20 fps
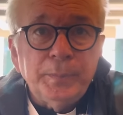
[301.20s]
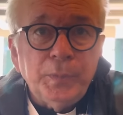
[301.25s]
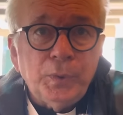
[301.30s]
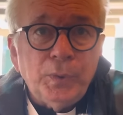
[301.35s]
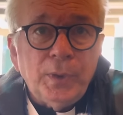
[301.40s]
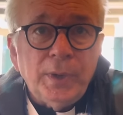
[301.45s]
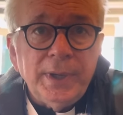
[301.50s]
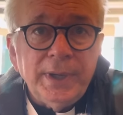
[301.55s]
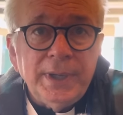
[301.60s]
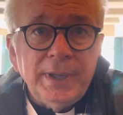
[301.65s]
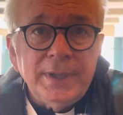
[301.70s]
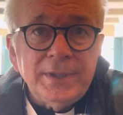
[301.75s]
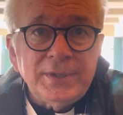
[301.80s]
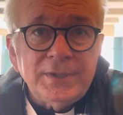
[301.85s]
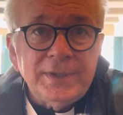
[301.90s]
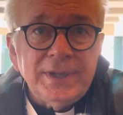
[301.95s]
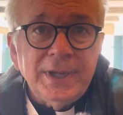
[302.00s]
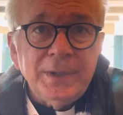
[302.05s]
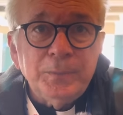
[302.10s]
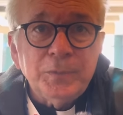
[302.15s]
boy.
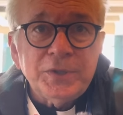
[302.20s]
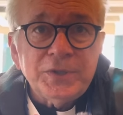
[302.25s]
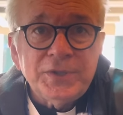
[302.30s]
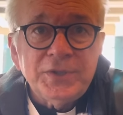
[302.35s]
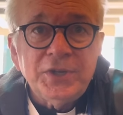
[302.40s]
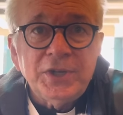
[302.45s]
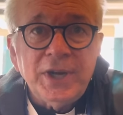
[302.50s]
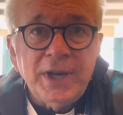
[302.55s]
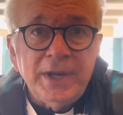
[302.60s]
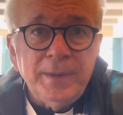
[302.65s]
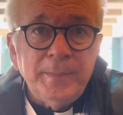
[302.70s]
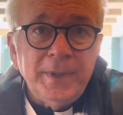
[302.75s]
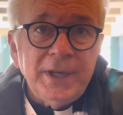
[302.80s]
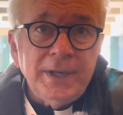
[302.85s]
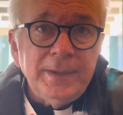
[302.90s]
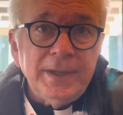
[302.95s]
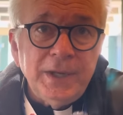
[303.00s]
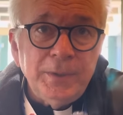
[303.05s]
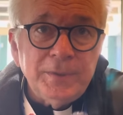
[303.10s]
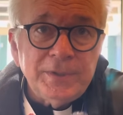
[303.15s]
His name was
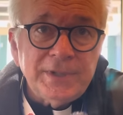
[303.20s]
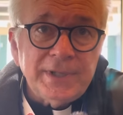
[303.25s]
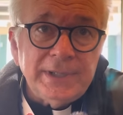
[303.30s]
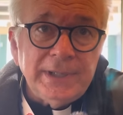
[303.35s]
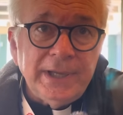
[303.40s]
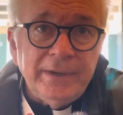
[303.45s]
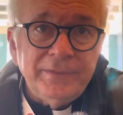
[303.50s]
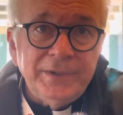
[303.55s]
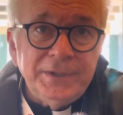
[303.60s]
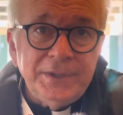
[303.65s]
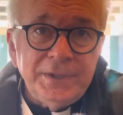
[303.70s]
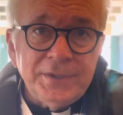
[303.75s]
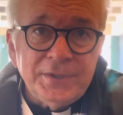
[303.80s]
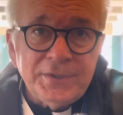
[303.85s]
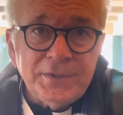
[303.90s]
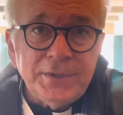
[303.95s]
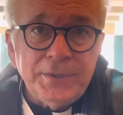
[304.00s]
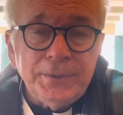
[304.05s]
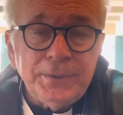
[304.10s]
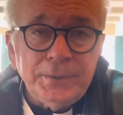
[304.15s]
Jamie. He was 11
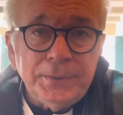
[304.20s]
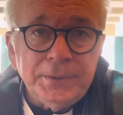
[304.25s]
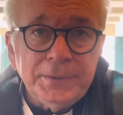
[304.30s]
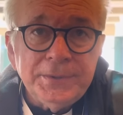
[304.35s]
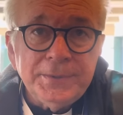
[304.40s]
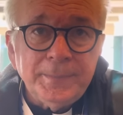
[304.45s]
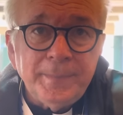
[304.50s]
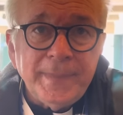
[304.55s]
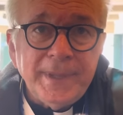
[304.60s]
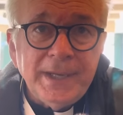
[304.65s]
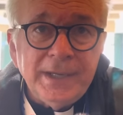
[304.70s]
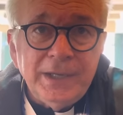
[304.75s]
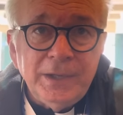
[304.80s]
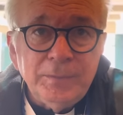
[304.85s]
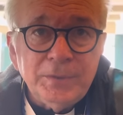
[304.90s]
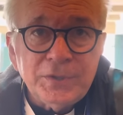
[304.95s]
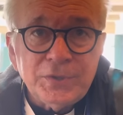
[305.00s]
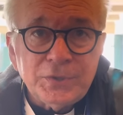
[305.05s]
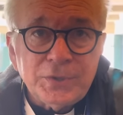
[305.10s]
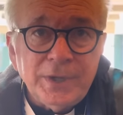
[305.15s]
years old, and he
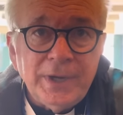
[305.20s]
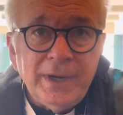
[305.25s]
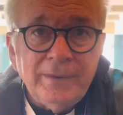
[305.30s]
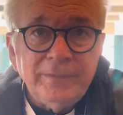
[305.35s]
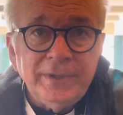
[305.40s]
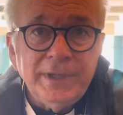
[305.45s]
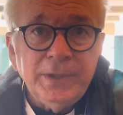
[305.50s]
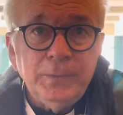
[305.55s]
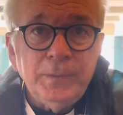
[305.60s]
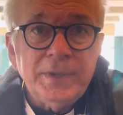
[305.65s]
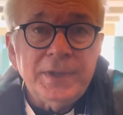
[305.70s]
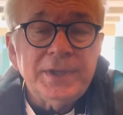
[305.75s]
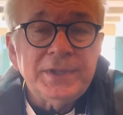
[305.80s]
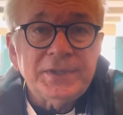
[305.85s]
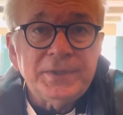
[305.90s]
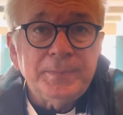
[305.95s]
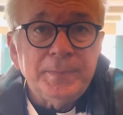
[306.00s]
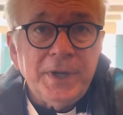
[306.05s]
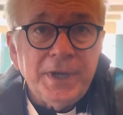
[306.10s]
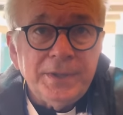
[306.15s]
was traveling with
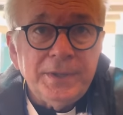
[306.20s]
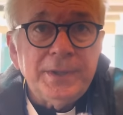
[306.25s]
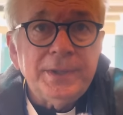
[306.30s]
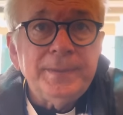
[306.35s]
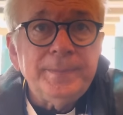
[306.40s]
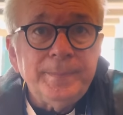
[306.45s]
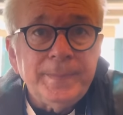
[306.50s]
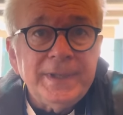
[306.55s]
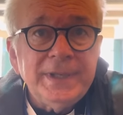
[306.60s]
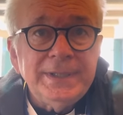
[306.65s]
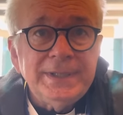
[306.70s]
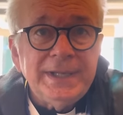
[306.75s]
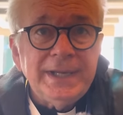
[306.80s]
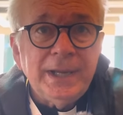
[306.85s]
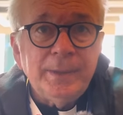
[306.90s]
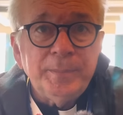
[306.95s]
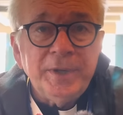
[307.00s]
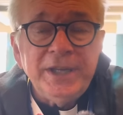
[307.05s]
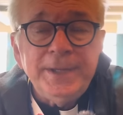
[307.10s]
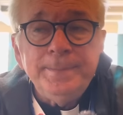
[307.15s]
his mother,
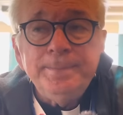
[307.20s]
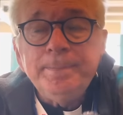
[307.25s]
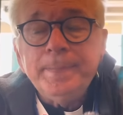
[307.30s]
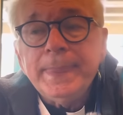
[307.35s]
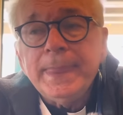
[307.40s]
Debbie.